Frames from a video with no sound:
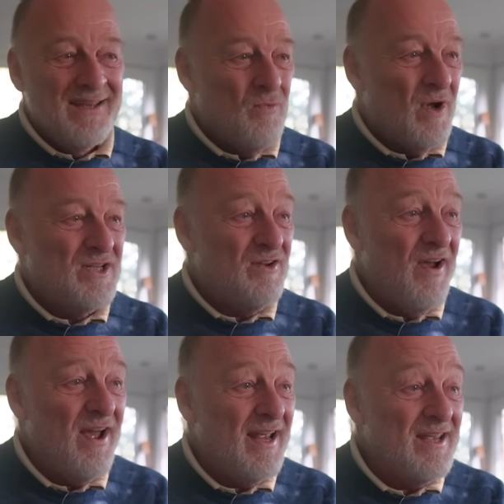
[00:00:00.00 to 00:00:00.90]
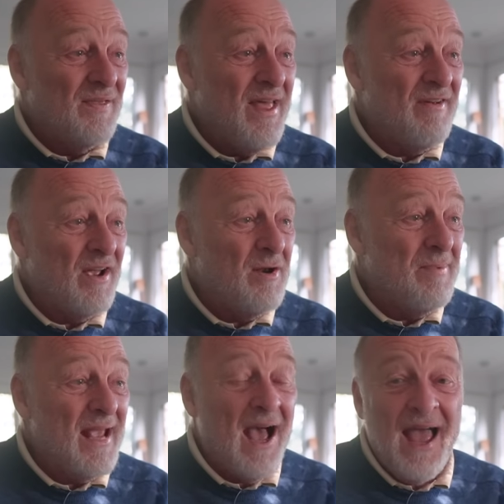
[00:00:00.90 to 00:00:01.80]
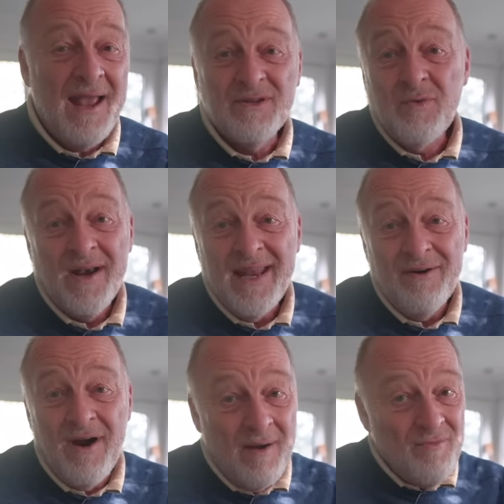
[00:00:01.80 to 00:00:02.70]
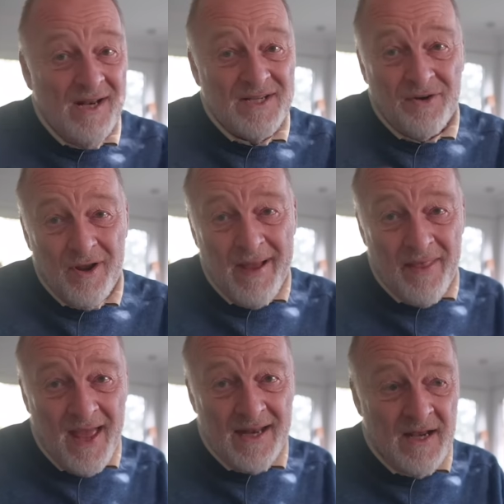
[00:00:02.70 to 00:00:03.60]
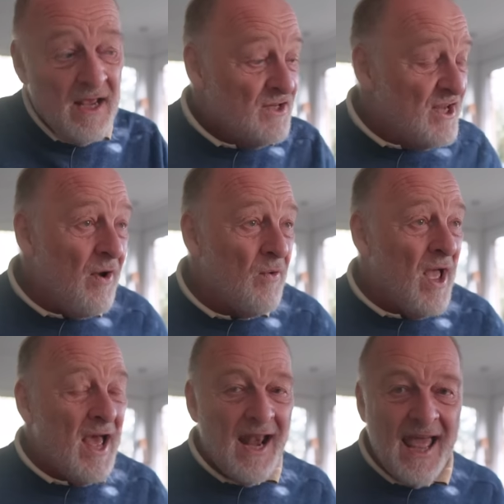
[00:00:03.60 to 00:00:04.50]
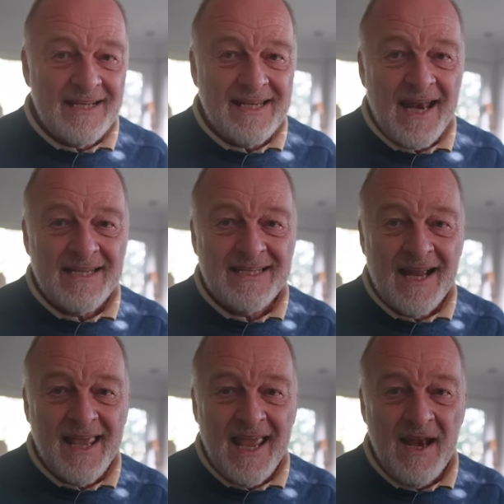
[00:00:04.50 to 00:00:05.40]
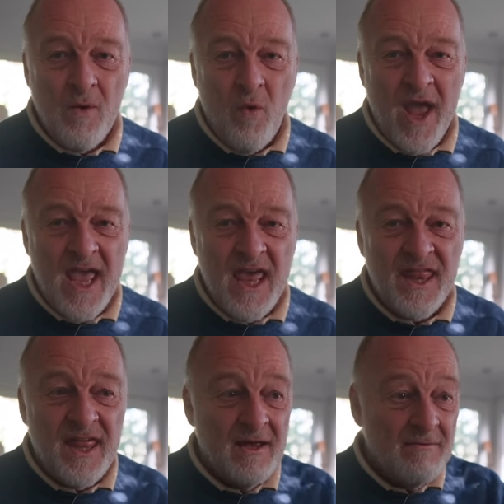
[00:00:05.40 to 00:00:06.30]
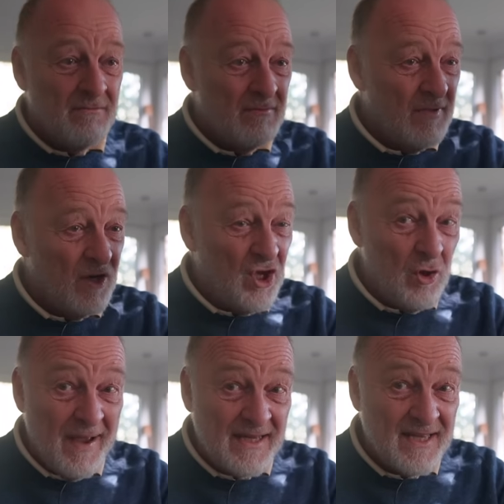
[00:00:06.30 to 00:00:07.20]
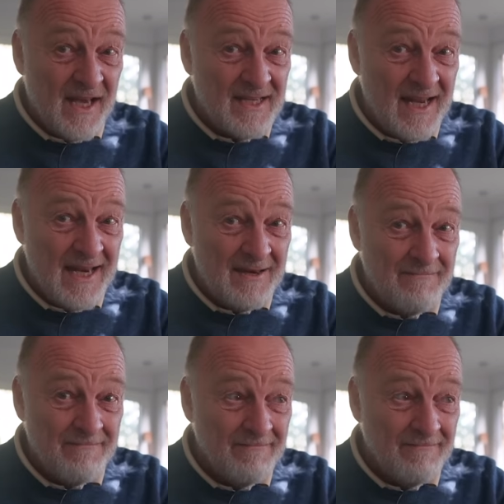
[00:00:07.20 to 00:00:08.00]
once you've heard it, you're never going to be able to unhear it. I'm really sorry about that. So let us get stuck in with Cubase 13.